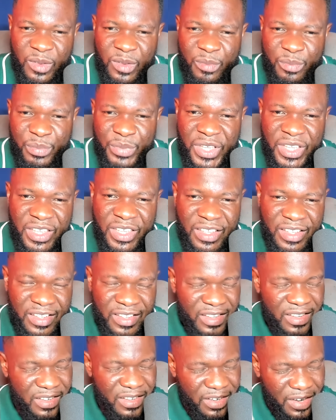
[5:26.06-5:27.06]
be
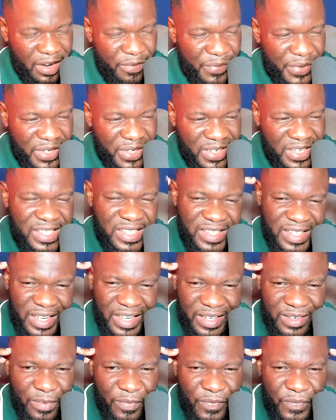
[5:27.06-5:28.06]
having this
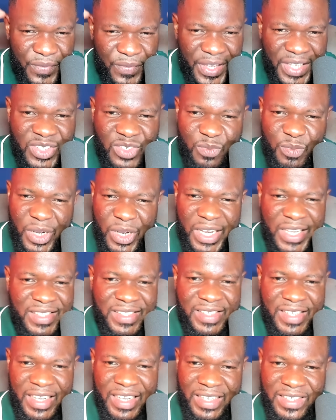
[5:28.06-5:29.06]
kind of fixed
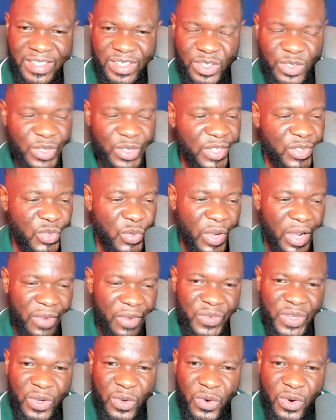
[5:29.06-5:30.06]
mindset. You need to
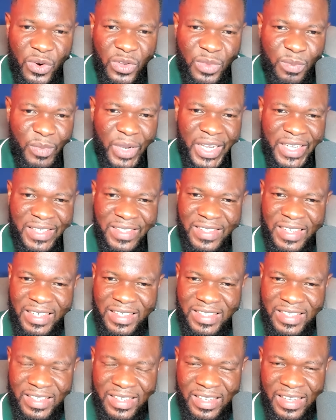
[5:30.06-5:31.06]
have the growth
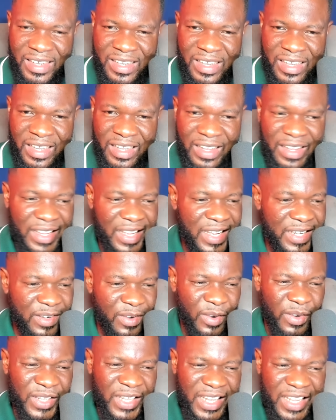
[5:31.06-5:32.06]
mindset. Learn,
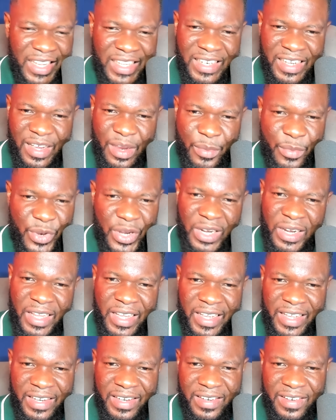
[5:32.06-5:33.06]
unlearn, and
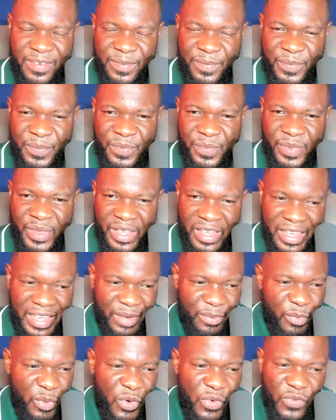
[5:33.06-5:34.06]
relearn,
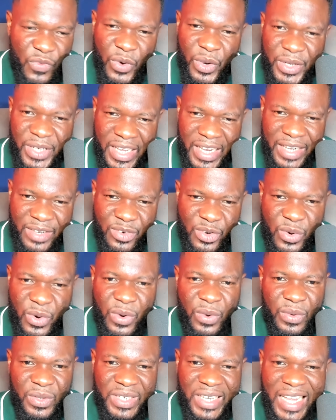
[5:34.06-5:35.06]
and move on and
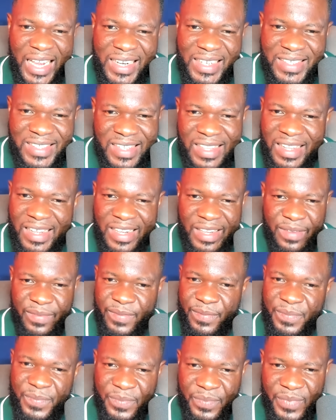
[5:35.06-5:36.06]
grow. That is life.
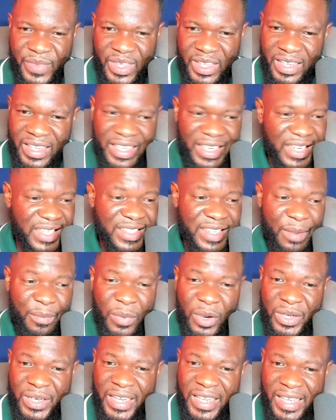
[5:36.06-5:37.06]
It is
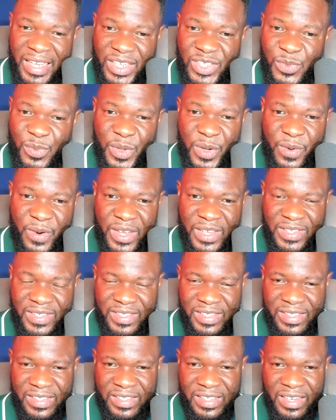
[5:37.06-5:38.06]
about the
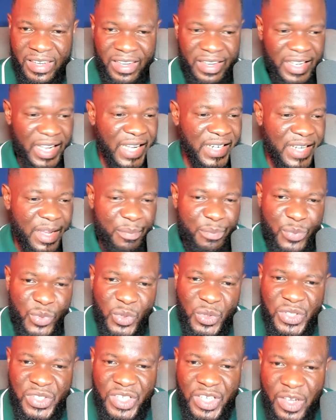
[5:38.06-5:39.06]
experiences. And the
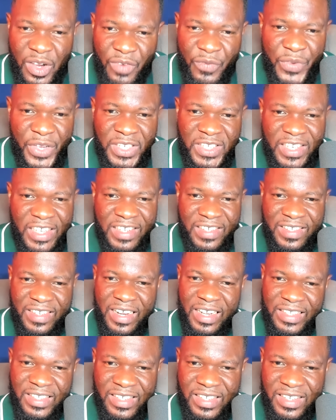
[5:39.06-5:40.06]
beauty of it is
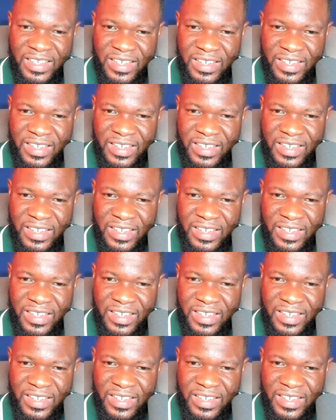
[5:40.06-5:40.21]
that